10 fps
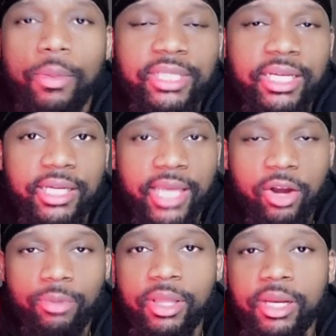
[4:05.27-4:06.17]
take
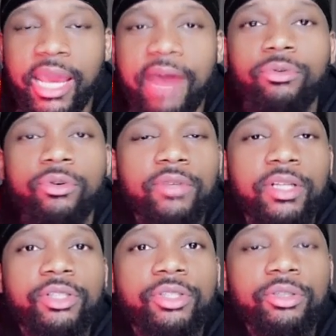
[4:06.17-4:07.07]
accountability after a
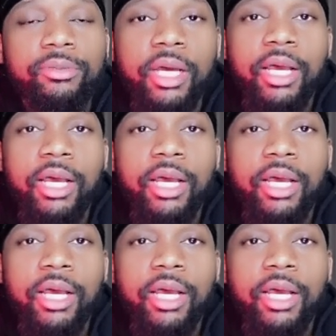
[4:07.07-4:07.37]
relationship.